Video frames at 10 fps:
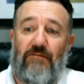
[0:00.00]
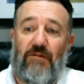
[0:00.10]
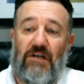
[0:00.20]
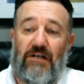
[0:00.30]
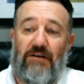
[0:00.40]

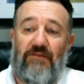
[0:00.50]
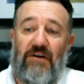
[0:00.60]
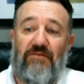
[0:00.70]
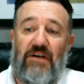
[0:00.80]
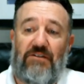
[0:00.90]

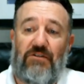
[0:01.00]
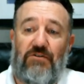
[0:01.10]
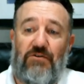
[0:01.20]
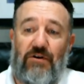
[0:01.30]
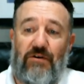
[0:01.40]

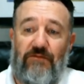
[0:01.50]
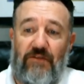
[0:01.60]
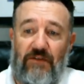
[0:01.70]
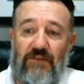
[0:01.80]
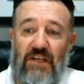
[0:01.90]

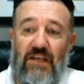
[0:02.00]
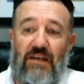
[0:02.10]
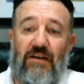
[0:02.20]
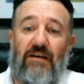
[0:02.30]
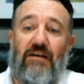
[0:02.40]
$5,250,